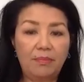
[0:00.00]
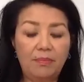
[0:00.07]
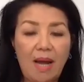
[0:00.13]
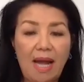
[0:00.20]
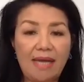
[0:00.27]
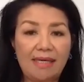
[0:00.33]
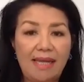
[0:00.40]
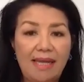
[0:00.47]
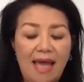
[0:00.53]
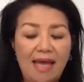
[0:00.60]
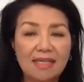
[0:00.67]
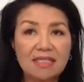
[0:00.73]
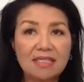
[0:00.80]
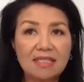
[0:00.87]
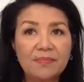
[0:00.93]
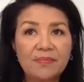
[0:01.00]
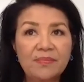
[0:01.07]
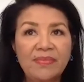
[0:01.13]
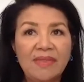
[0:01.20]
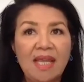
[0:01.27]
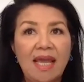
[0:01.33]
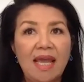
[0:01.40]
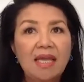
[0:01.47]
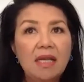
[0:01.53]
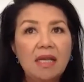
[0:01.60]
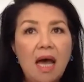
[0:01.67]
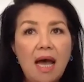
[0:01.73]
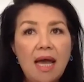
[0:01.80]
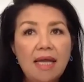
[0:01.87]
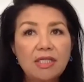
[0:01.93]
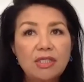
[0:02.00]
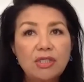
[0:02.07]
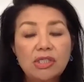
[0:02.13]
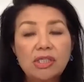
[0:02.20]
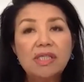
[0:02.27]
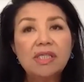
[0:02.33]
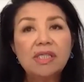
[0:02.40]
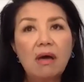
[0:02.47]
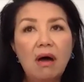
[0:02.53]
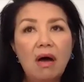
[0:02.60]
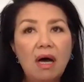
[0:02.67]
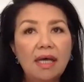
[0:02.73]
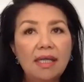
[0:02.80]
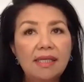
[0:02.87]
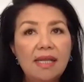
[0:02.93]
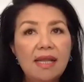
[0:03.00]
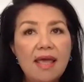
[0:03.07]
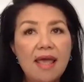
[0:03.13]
podcast and I turned it on.